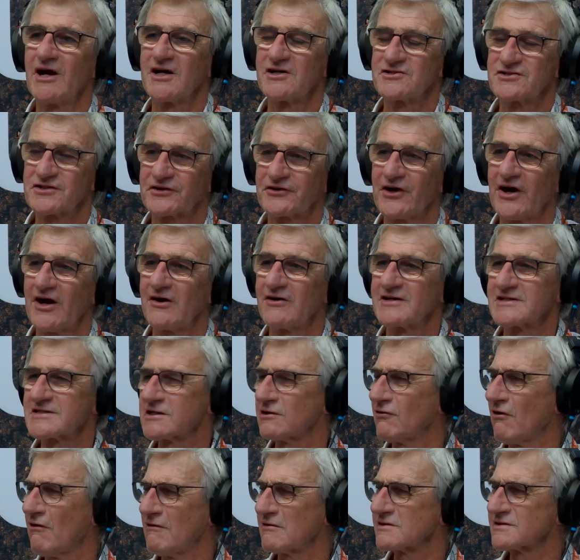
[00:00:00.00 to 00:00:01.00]
Rose growers,
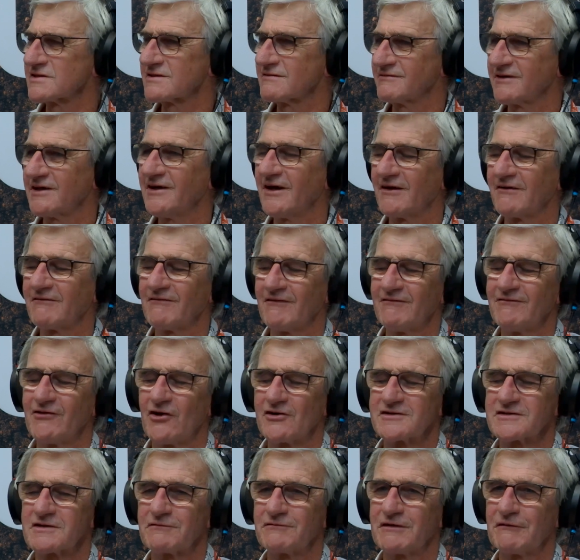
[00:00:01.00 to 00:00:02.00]
lots,
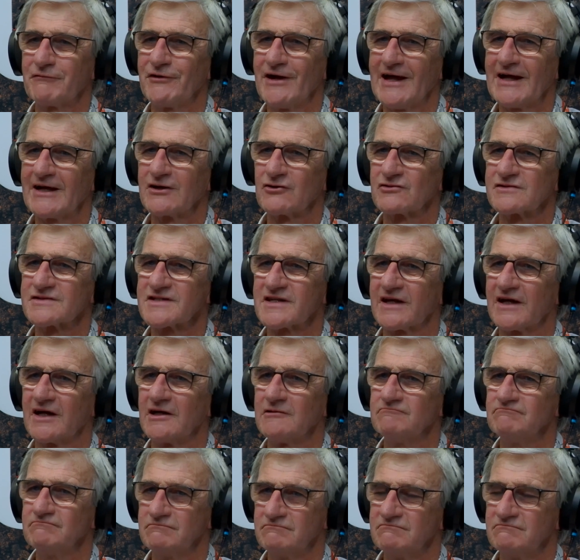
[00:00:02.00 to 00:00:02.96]
lots of different angles there.